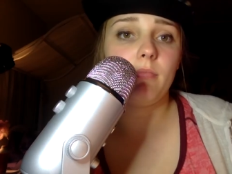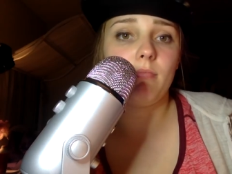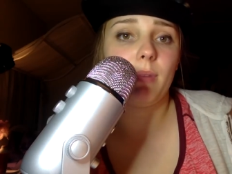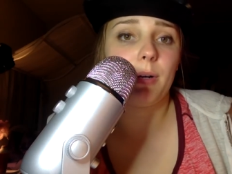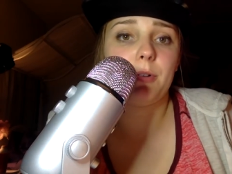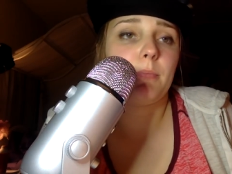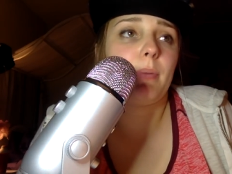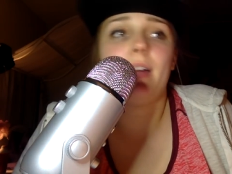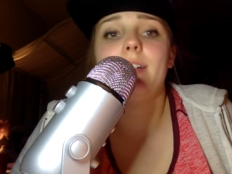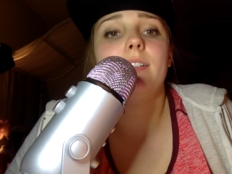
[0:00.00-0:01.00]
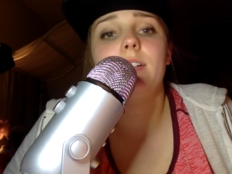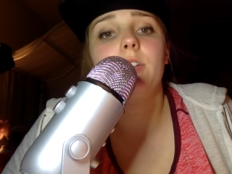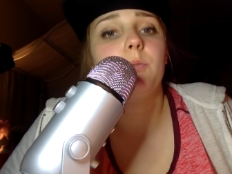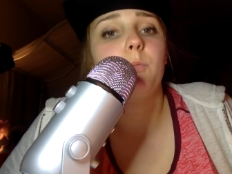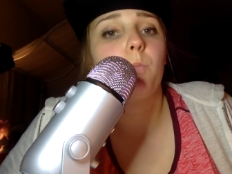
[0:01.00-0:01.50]
Mountbatten
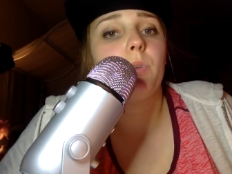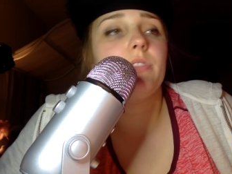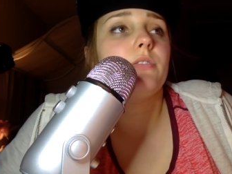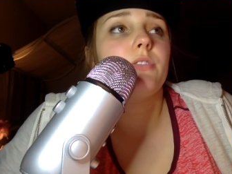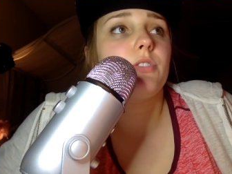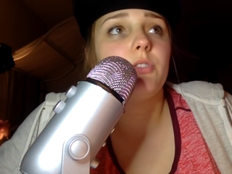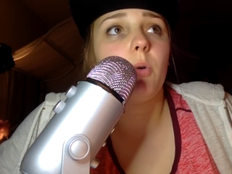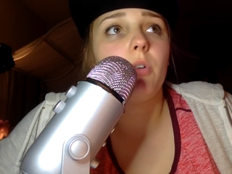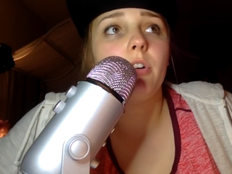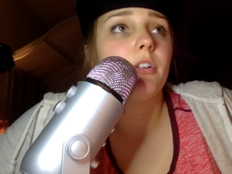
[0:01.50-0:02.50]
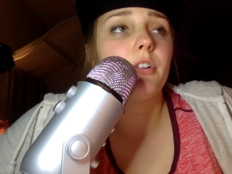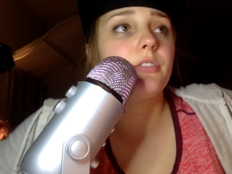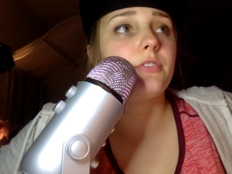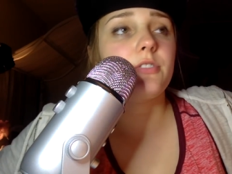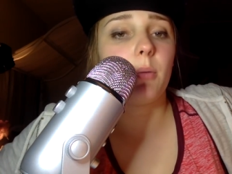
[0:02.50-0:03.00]
and Windsor or
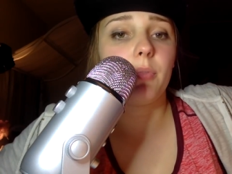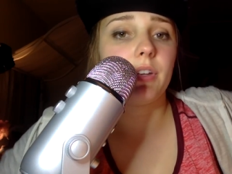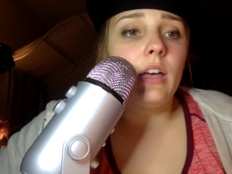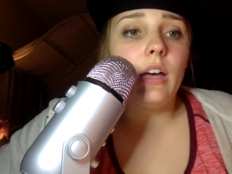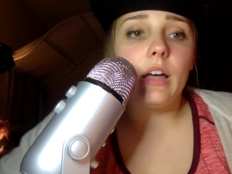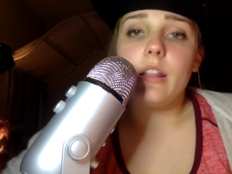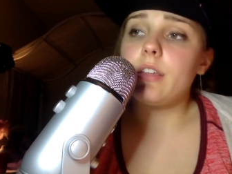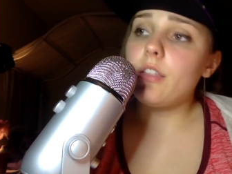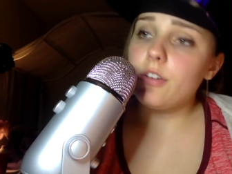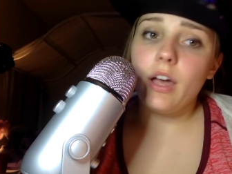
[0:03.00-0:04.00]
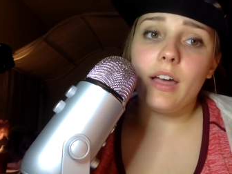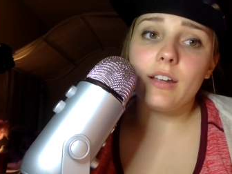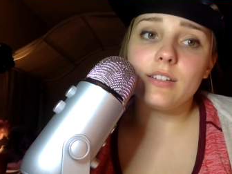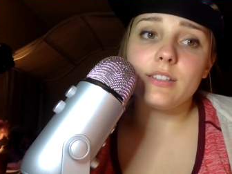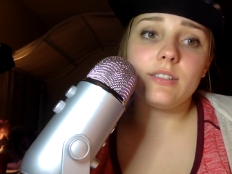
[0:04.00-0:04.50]
something. And on the other
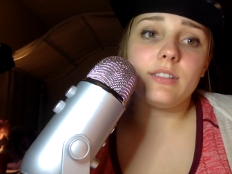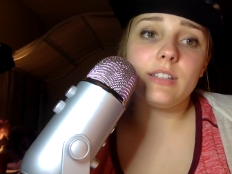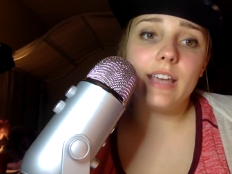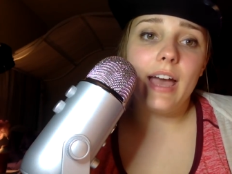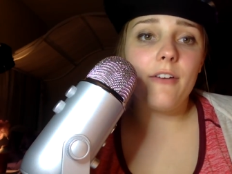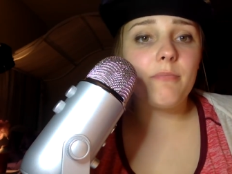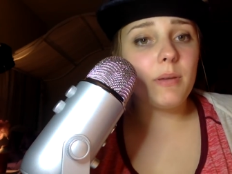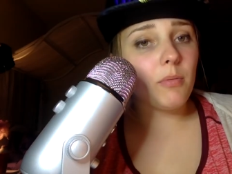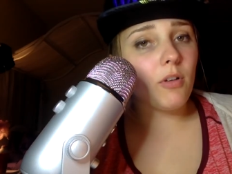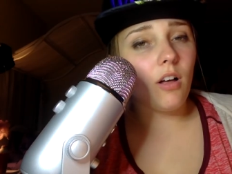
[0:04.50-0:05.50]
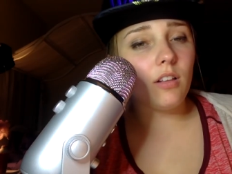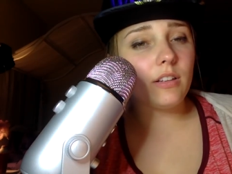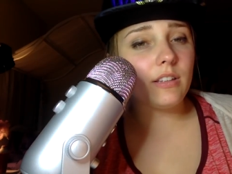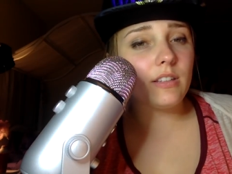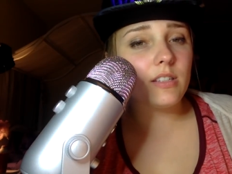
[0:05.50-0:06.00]
hand, you have people
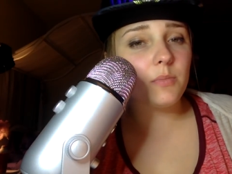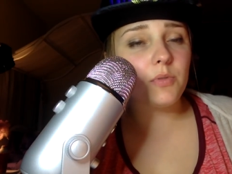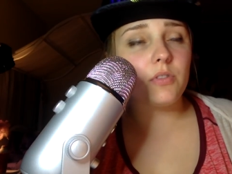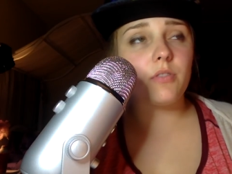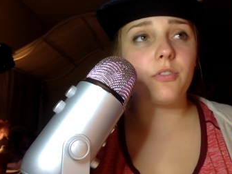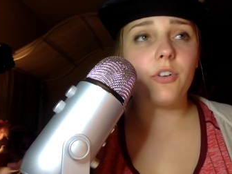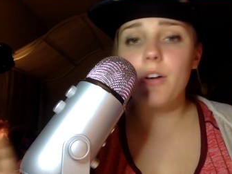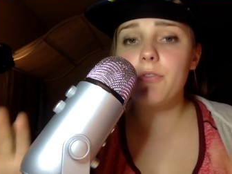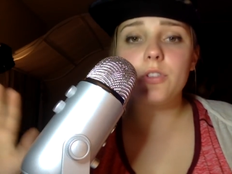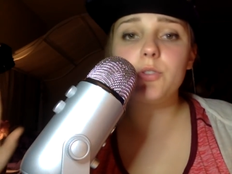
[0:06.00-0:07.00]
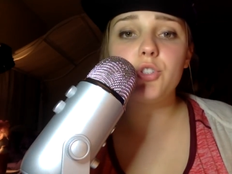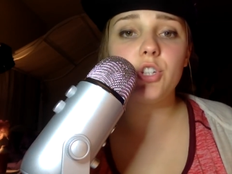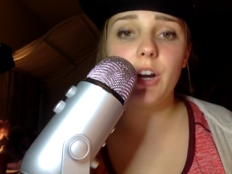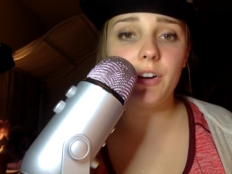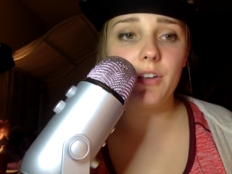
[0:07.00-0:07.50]
calling this some sort of
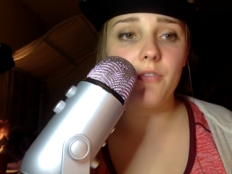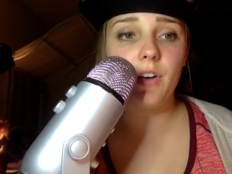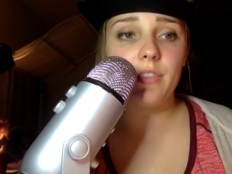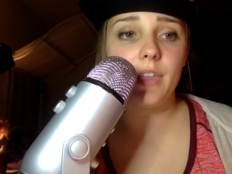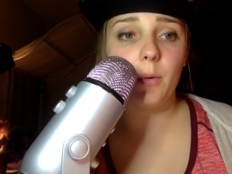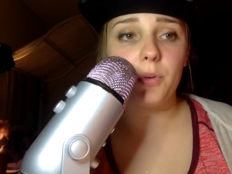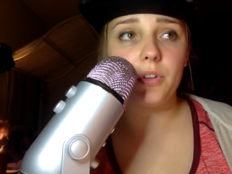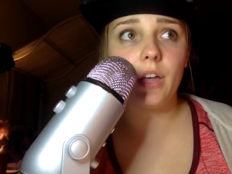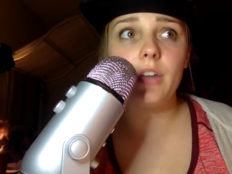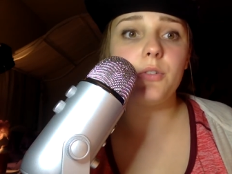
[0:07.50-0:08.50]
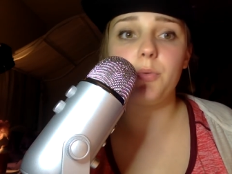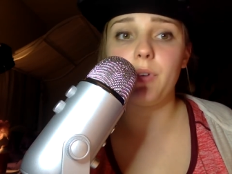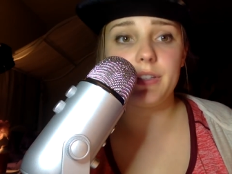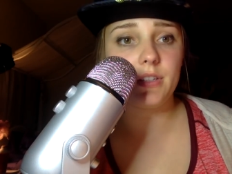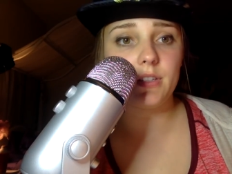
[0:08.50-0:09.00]
revolutionary event that will end
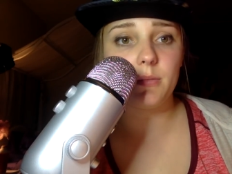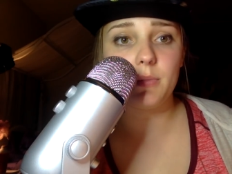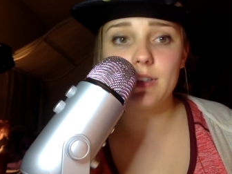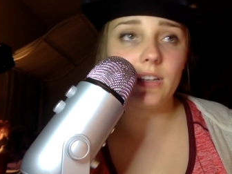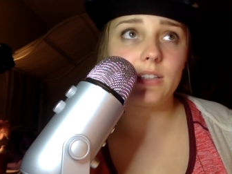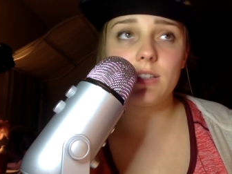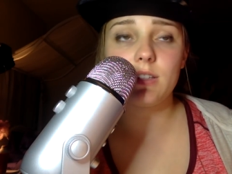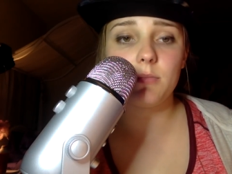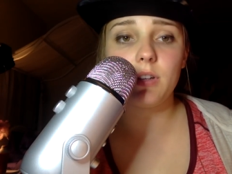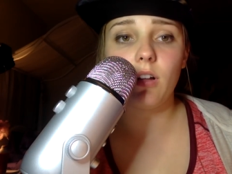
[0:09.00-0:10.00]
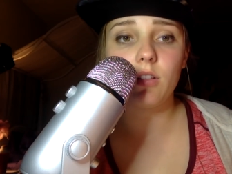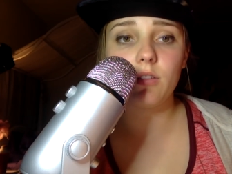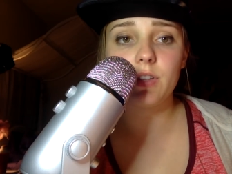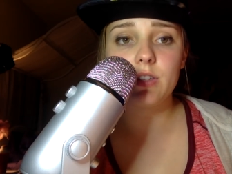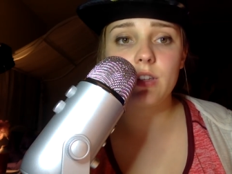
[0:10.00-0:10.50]
racism and sexism in all
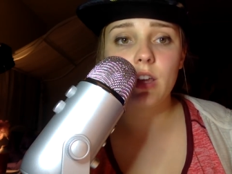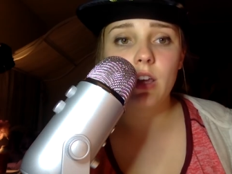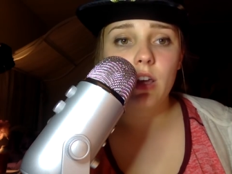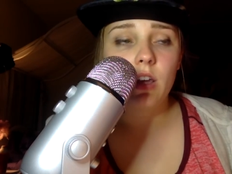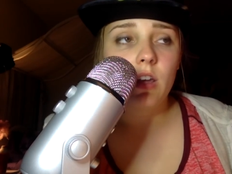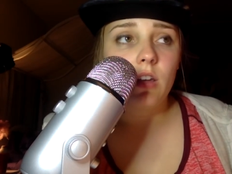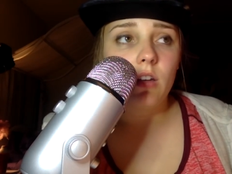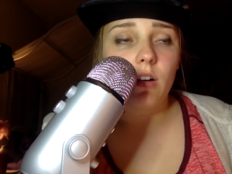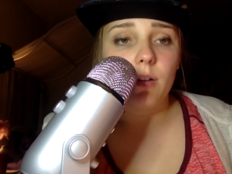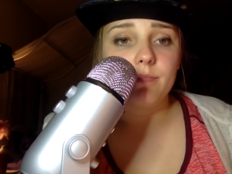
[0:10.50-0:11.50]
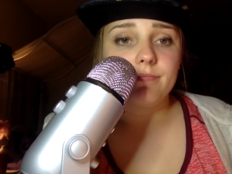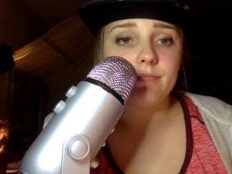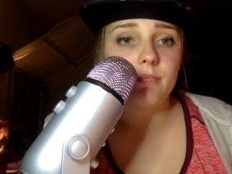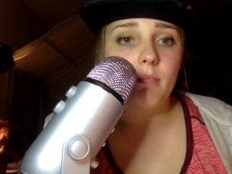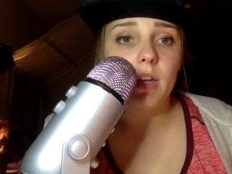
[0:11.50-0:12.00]
of its
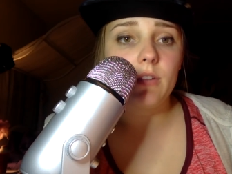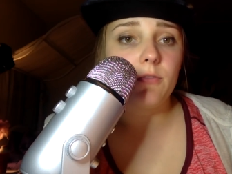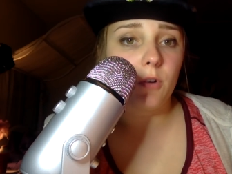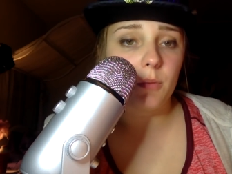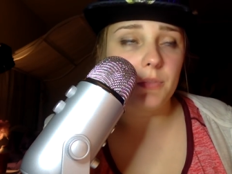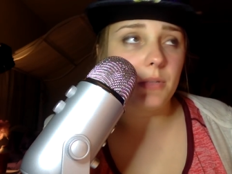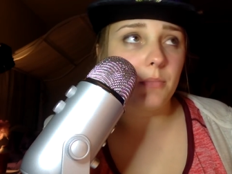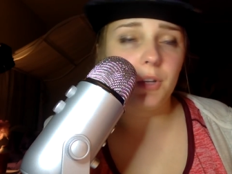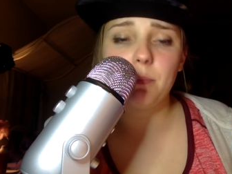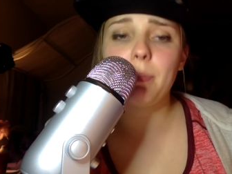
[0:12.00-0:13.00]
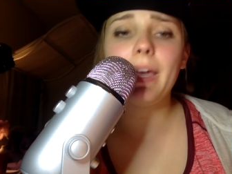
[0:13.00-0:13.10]
um, many forms and bring